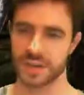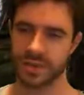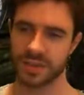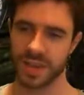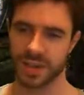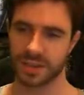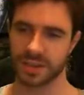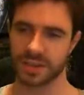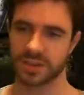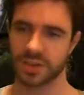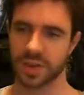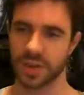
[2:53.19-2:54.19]
into getting this
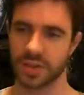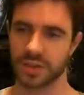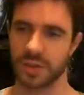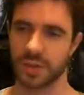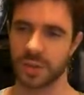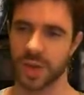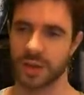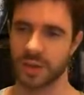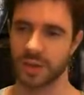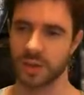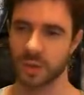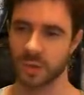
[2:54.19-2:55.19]
giant armor and cool